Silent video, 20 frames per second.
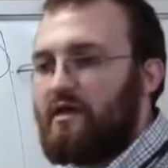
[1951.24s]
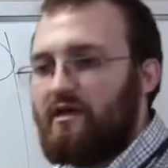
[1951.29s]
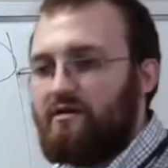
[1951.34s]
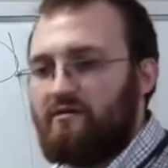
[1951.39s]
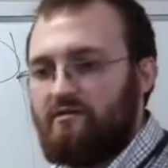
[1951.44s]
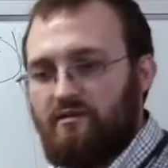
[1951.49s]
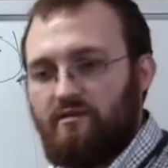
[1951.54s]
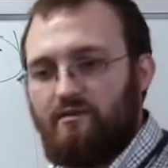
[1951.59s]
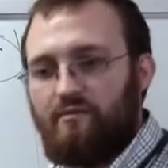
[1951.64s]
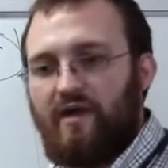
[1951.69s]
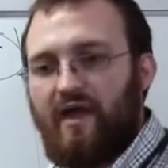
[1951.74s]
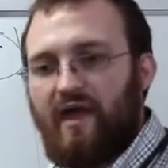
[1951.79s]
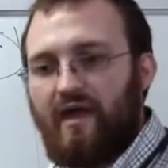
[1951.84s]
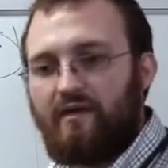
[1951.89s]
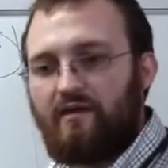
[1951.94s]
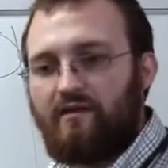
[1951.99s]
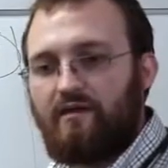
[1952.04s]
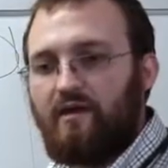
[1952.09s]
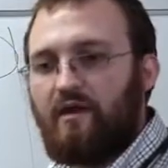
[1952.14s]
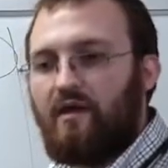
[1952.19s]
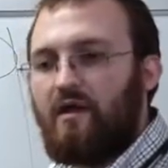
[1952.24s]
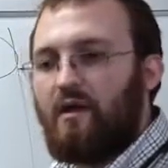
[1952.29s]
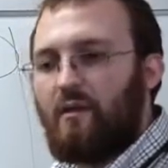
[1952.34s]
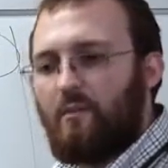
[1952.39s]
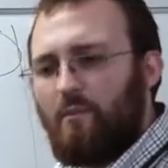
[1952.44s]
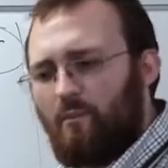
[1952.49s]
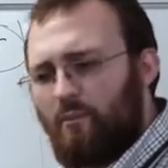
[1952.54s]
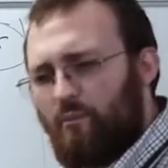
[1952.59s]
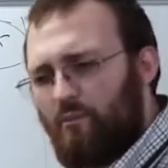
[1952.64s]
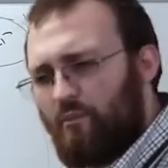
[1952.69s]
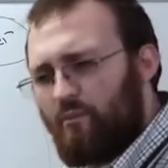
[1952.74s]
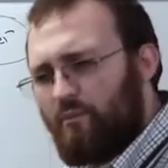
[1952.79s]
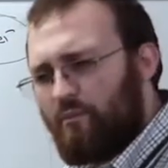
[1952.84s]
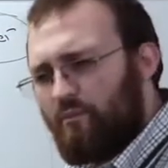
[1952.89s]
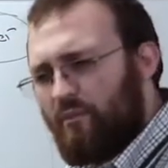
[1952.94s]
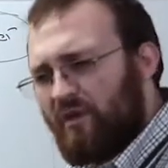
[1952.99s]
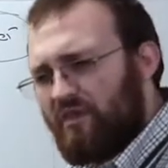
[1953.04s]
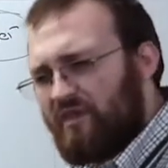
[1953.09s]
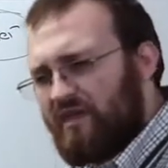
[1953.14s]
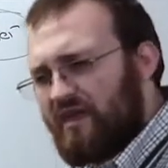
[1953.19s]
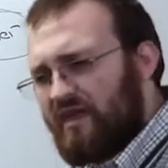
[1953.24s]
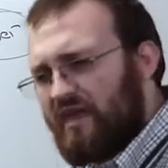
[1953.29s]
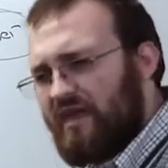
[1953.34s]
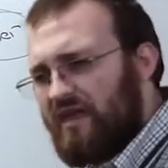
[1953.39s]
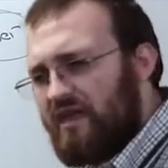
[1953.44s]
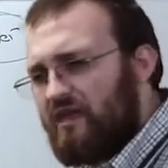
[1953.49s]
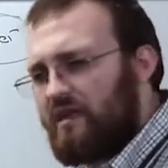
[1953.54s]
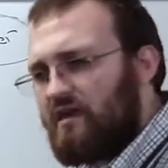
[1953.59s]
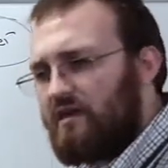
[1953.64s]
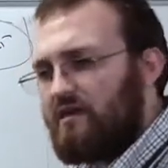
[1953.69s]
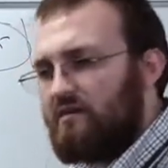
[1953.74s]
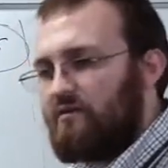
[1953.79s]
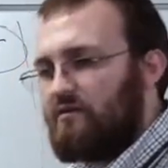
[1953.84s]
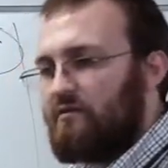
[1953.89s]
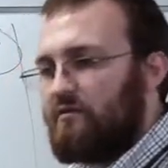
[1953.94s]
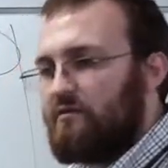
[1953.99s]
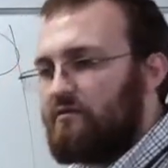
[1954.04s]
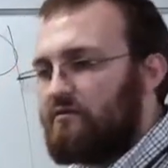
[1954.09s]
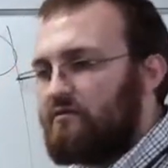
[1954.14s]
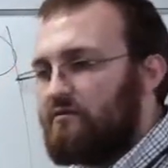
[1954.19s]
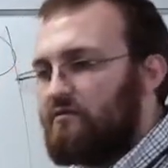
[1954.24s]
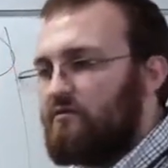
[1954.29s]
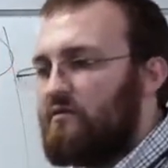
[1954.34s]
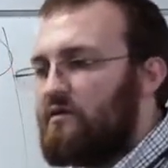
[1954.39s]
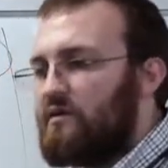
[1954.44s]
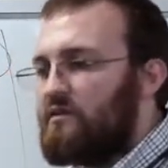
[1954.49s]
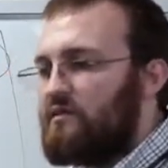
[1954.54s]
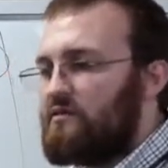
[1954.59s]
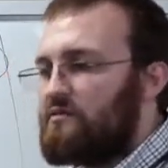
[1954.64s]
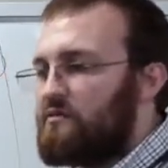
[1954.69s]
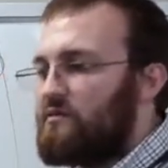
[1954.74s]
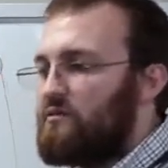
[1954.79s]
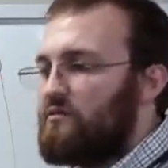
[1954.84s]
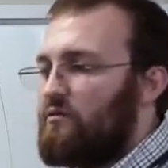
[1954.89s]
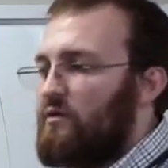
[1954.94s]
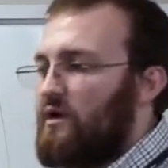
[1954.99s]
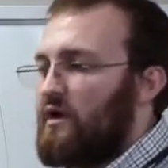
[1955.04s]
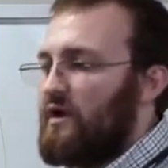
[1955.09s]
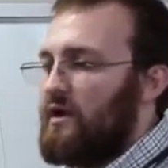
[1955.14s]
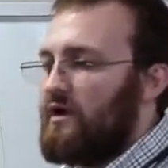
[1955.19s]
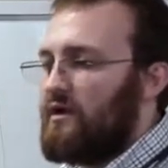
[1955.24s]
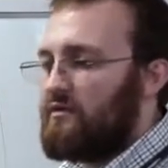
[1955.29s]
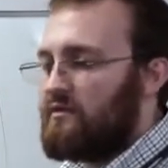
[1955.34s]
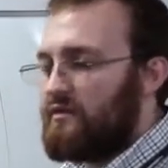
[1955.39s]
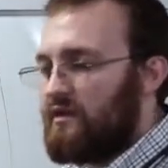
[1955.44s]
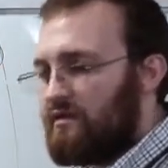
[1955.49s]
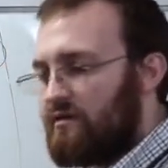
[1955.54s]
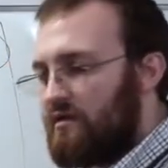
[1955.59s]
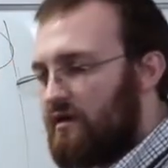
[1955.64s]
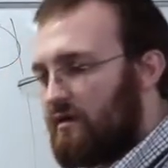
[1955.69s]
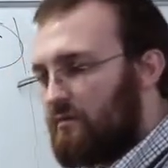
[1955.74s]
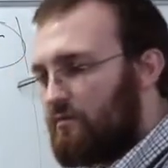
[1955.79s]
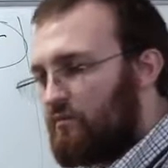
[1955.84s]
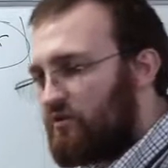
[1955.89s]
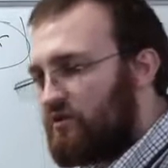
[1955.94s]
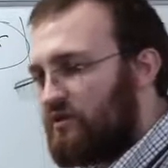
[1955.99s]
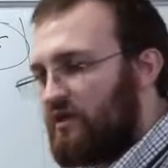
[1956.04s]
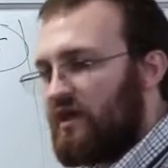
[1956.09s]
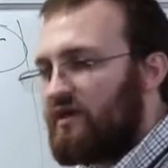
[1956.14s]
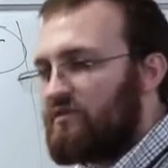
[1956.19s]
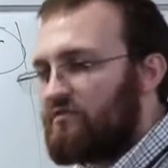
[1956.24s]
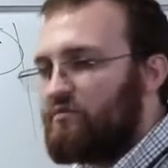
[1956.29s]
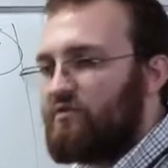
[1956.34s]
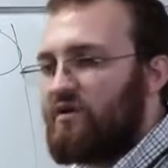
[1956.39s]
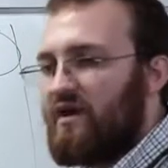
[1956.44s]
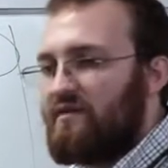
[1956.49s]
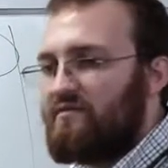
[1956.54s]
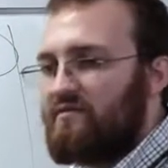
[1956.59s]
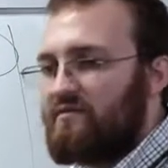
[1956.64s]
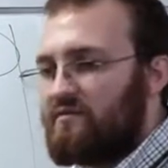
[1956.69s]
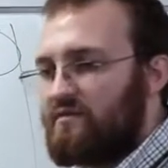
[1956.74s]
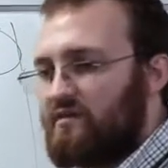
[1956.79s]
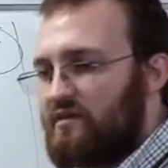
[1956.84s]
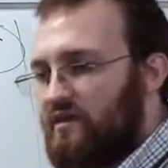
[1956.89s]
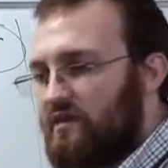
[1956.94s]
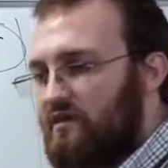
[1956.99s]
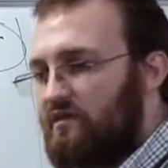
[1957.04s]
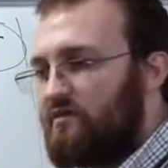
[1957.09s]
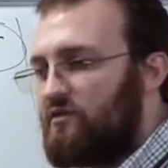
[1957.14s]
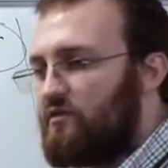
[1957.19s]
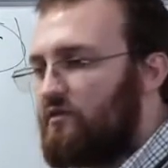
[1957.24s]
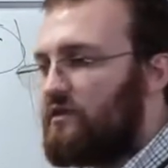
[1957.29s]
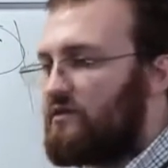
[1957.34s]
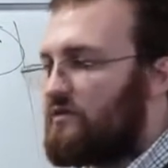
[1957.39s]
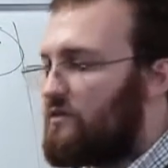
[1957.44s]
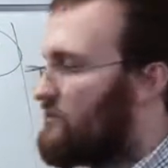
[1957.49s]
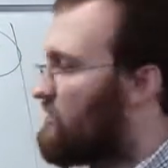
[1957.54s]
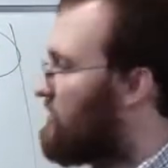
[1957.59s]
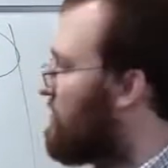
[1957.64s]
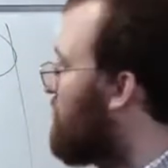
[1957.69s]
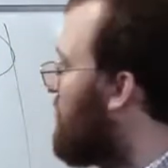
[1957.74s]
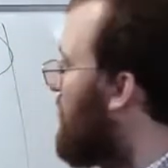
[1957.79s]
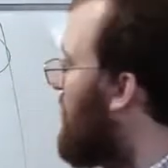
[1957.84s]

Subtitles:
that to the bank. But the key here is doing this in a way that protects privacy and doing this in a